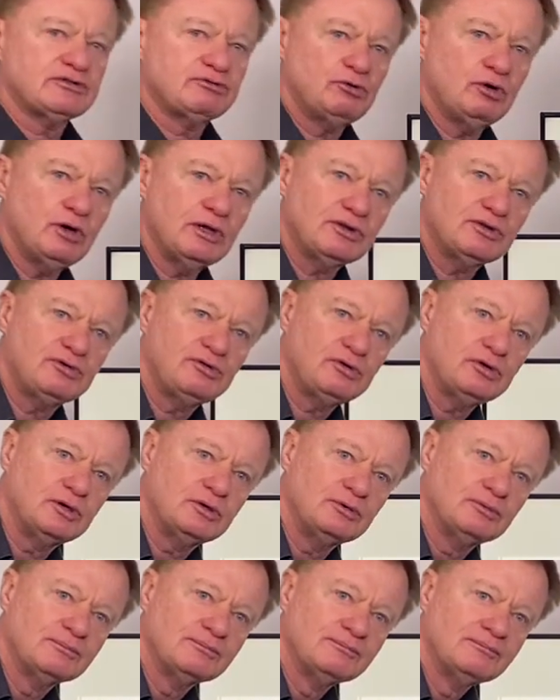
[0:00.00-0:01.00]
right
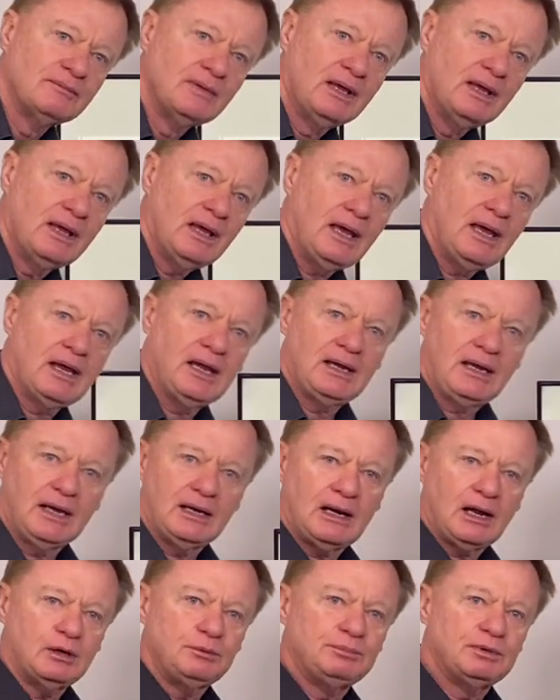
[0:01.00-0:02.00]
through and
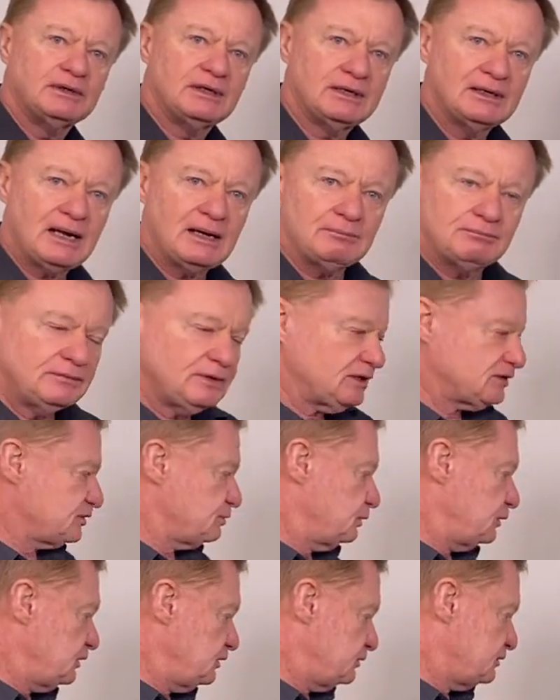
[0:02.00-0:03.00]
opened it up, and that's
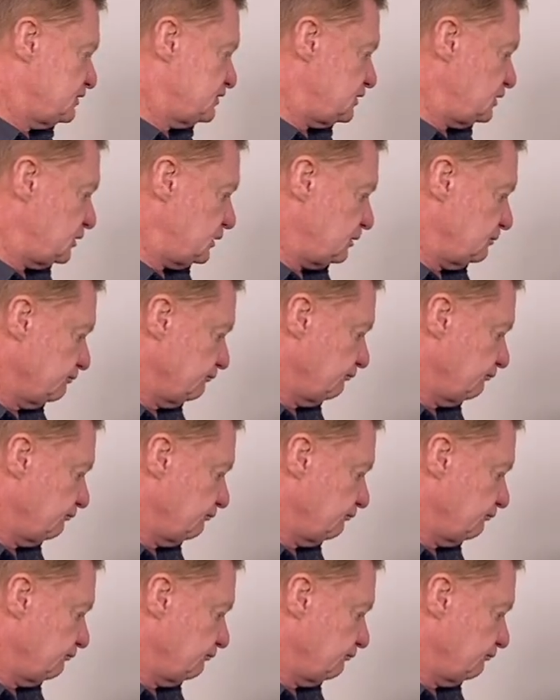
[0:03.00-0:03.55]
what you'd see.